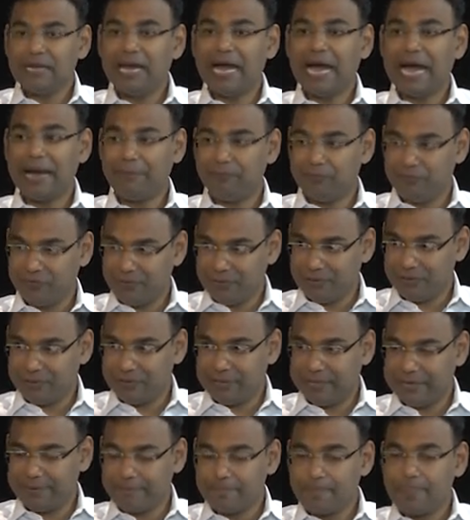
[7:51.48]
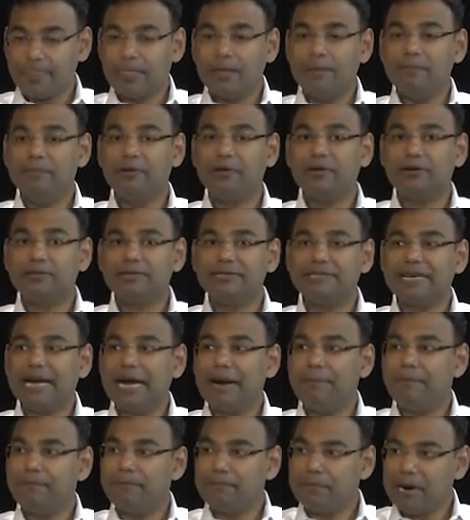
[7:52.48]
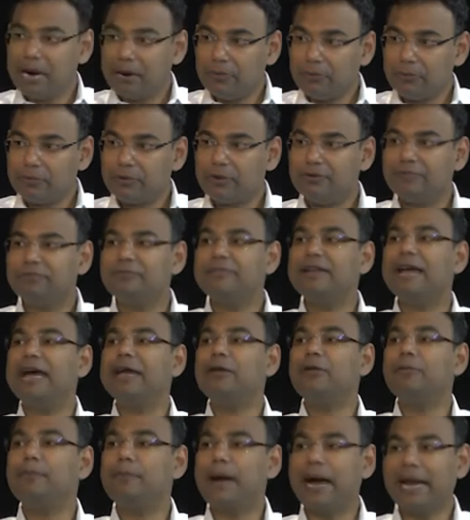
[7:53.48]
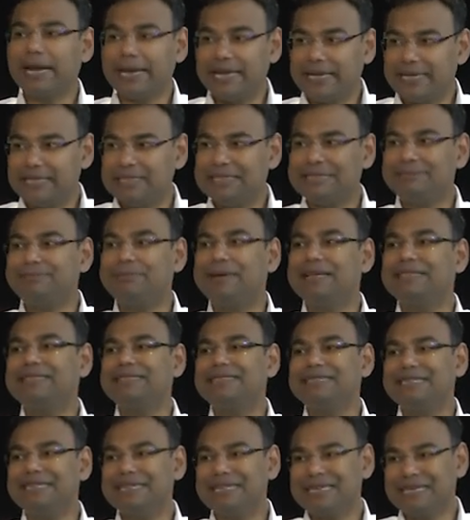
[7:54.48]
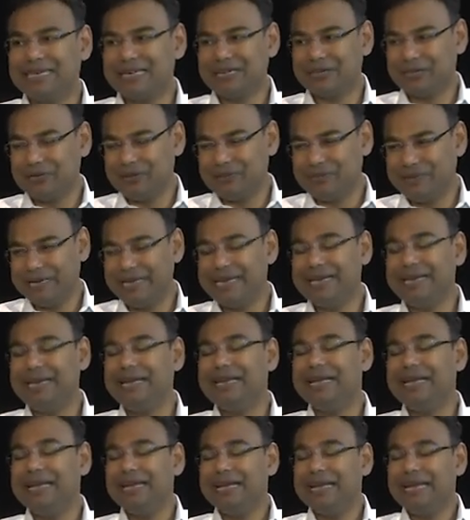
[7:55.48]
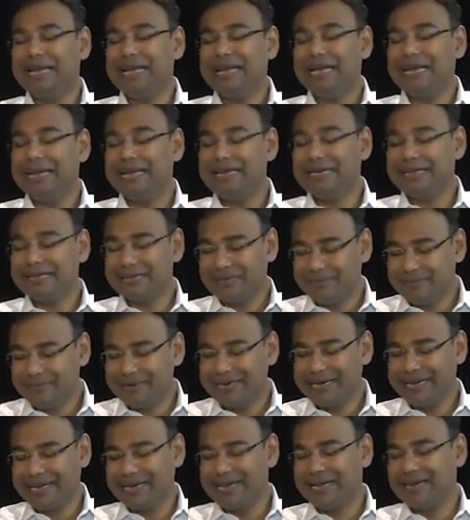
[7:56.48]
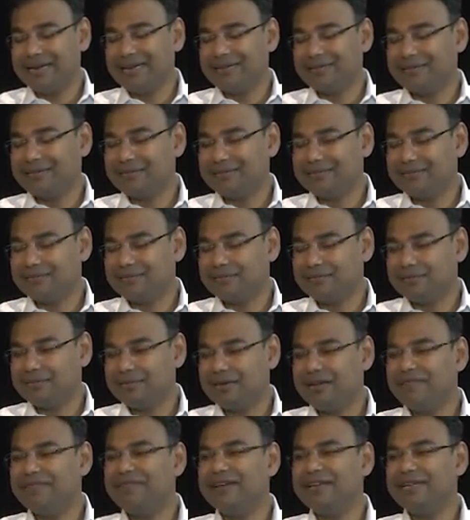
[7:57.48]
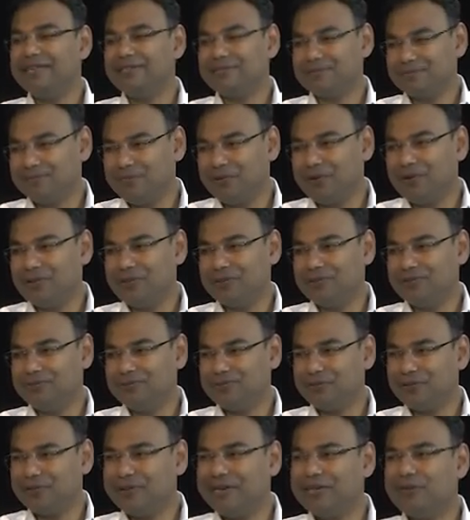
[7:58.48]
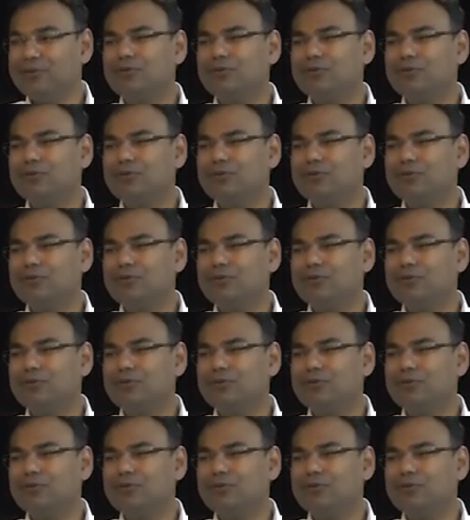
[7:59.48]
Absolutely. Because the amount of nanoparticles present in curcumin, in turmeric, are very small. So you need to